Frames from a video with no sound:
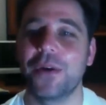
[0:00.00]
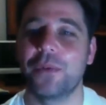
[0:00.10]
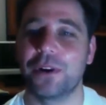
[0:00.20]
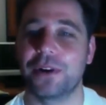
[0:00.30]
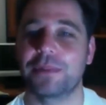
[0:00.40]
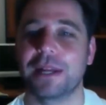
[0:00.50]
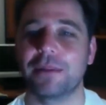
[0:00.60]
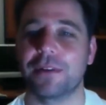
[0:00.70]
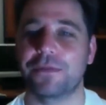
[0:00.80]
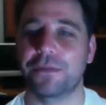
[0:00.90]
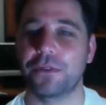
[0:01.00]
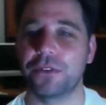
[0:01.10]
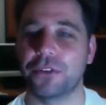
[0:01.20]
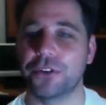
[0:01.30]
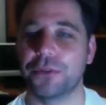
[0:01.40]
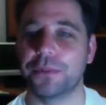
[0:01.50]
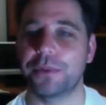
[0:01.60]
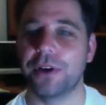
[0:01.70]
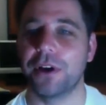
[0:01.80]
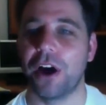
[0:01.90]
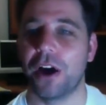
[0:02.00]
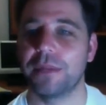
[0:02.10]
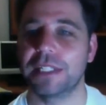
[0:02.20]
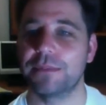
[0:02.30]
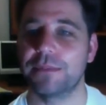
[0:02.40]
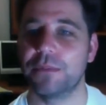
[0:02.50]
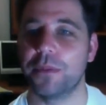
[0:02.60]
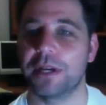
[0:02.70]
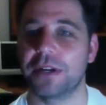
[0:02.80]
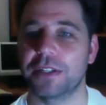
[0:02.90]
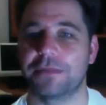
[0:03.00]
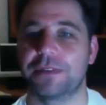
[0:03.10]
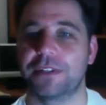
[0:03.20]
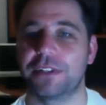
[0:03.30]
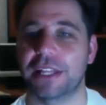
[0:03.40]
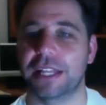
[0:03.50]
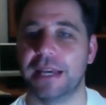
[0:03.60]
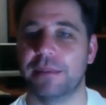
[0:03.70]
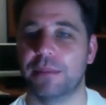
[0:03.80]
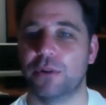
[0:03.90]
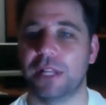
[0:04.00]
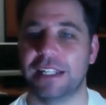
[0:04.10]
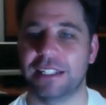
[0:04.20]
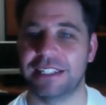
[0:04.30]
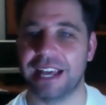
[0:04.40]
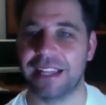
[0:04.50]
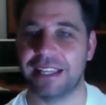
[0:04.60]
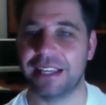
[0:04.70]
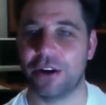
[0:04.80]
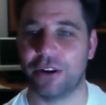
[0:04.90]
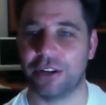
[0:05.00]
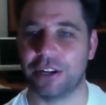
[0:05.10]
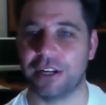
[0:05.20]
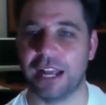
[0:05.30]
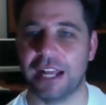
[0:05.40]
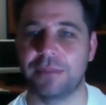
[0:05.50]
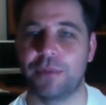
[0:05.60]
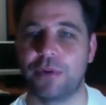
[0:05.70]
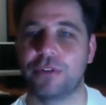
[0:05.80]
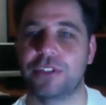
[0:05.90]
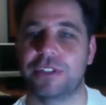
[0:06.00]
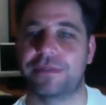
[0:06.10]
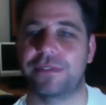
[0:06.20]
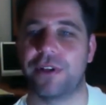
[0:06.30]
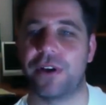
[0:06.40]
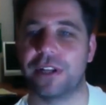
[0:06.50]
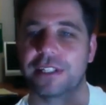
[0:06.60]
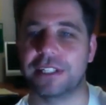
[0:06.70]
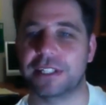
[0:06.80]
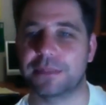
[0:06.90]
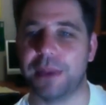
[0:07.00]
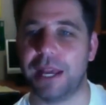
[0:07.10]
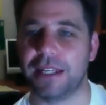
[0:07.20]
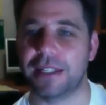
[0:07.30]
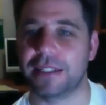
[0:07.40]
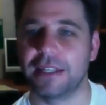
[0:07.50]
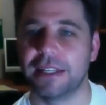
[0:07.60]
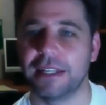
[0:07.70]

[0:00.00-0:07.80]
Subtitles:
when I play my full loop, I miss more because it feels like their ball has nothing on it and the ball just flies into space.